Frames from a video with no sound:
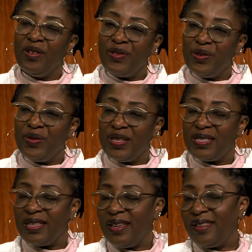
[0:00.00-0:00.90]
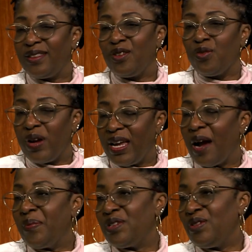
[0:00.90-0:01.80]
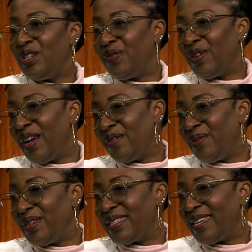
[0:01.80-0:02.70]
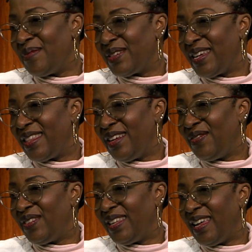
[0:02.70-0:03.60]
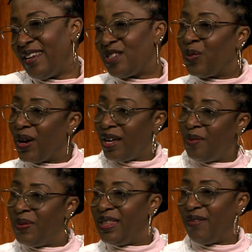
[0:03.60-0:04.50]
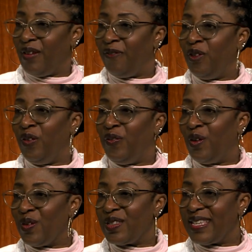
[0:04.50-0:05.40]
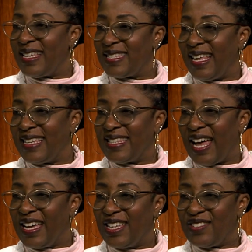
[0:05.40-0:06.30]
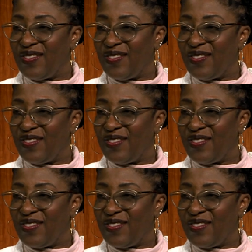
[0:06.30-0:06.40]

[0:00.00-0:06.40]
do mm-hmm. this mm -hmm. great opportunity for everyone to come together and for the Lions. So we're going to be there in full force yes, as, as Lions,